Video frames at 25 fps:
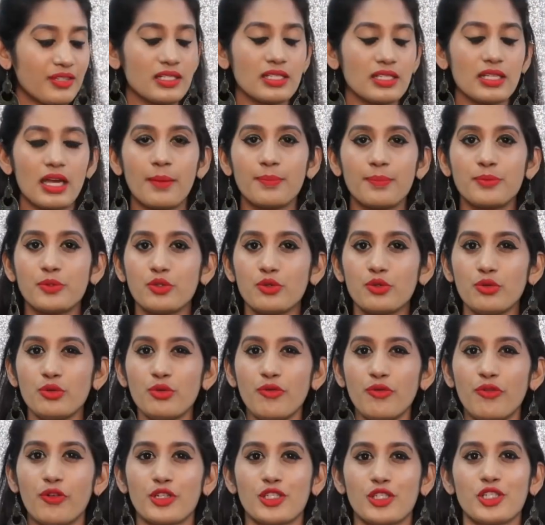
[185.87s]
fit up
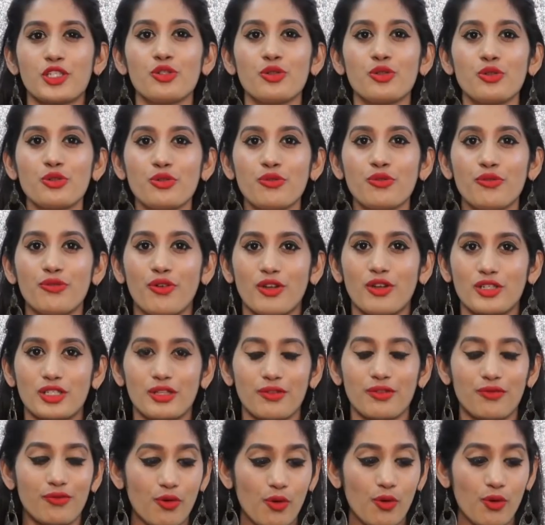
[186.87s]
to 42 to
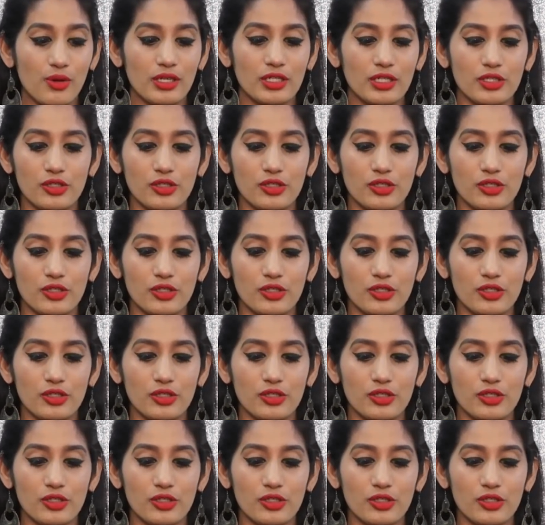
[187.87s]
44